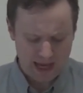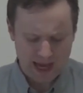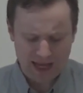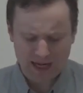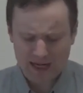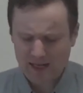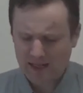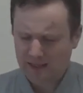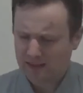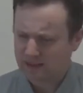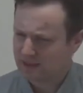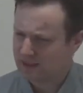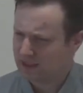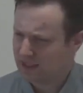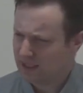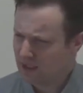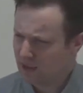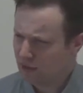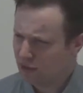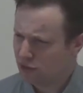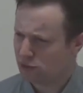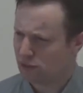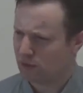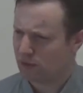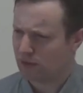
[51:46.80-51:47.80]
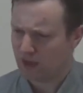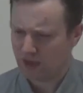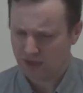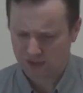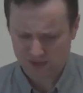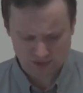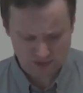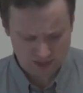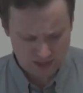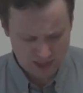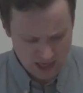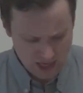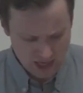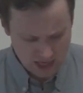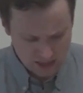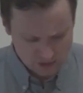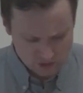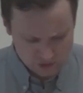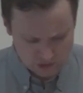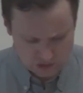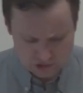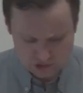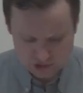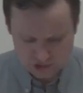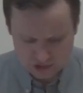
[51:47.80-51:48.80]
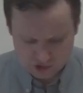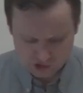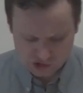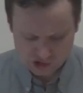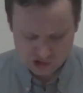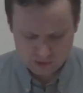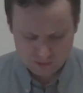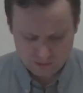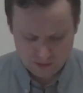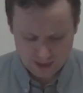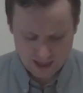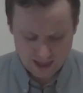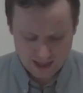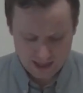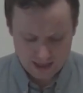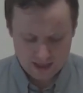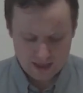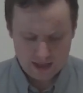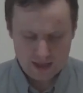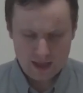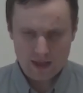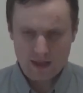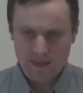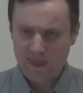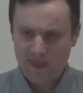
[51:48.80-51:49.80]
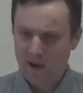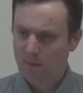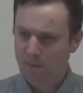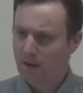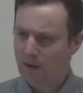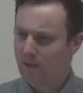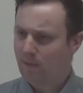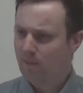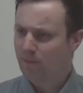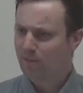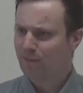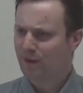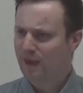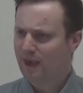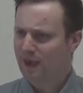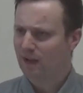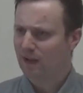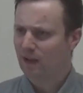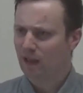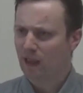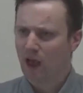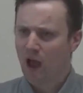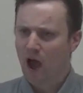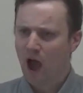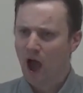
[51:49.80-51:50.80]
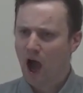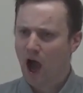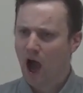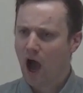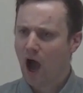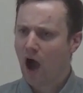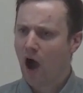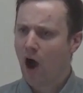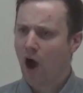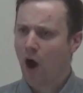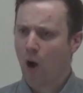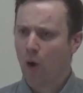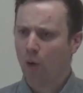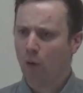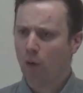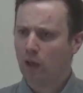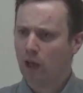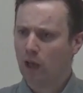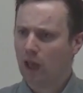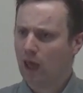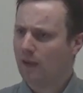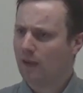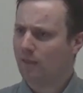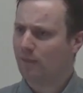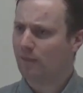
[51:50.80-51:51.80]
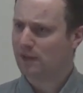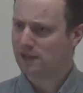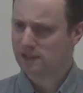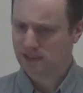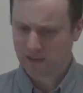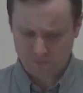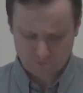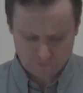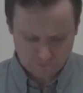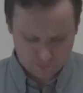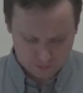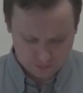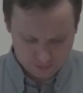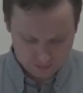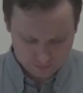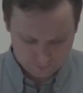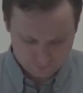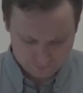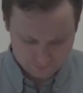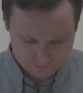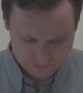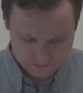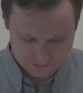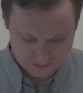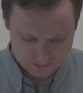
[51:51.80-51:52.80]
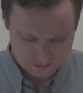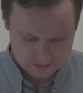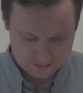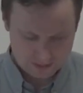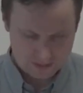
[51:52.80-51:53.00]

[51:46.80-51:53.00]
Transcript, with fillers: and it deals with us in such a way that we feel our whole life is involved.